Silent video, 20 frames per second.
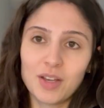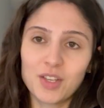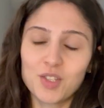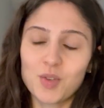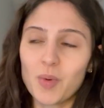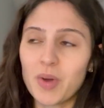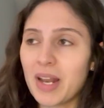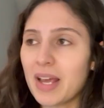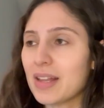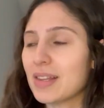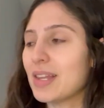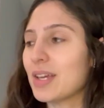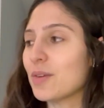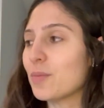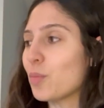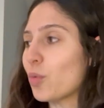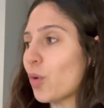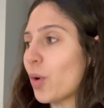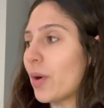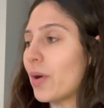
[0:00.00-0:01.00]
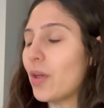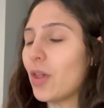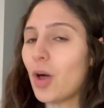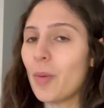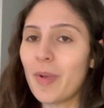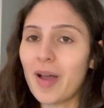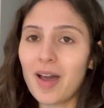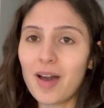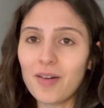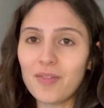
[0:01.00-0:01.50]
So when I click broil on
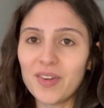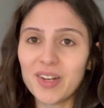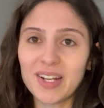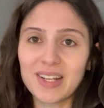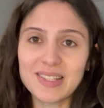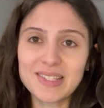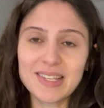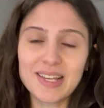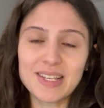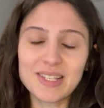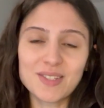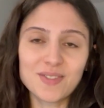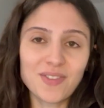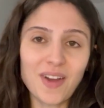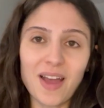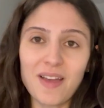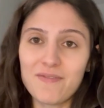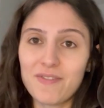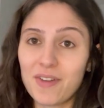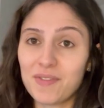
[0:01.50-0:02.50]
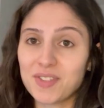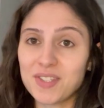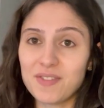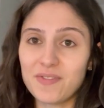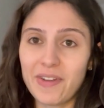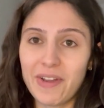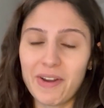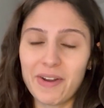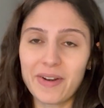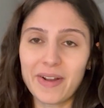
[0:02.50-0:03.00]
my oven, it says 550
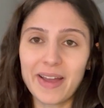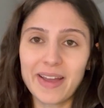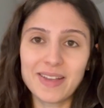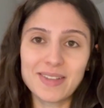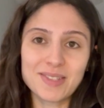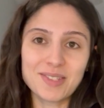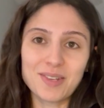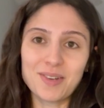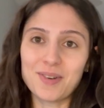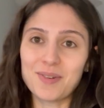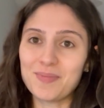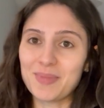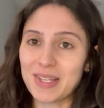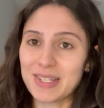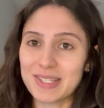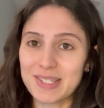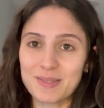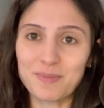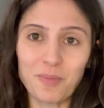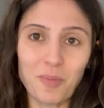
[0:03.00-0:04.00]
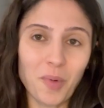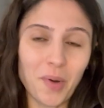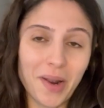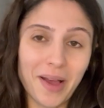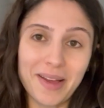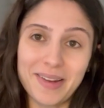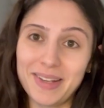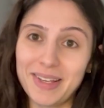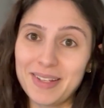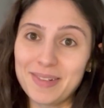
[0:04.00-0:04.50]
Fahrenheit, so that's what
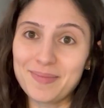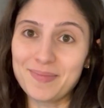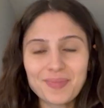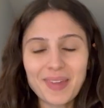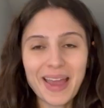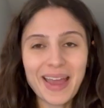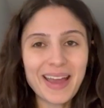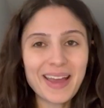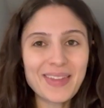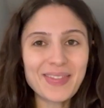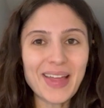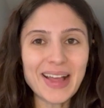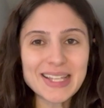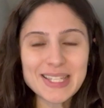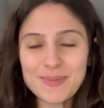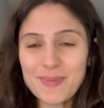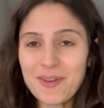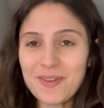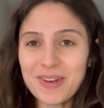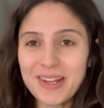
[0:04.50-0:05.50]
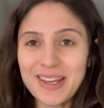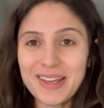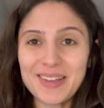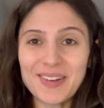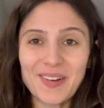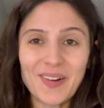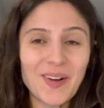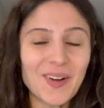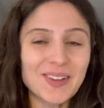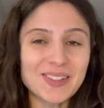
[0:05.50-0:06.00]
I did. And that's about it,
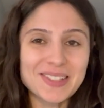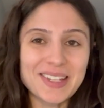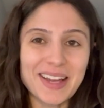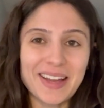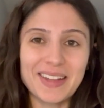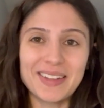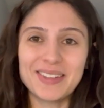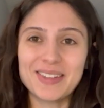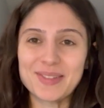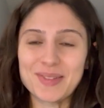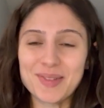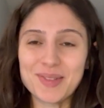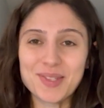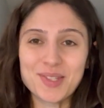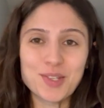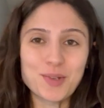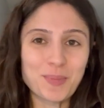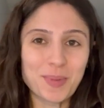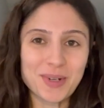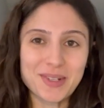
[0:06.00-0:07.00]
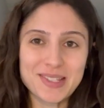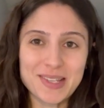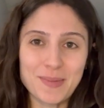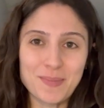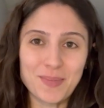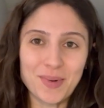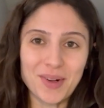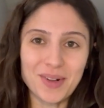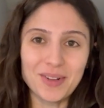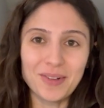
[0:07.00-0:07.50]
you're all done. This was super
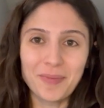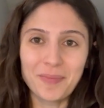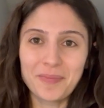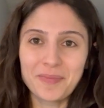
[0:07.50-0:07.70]
simple.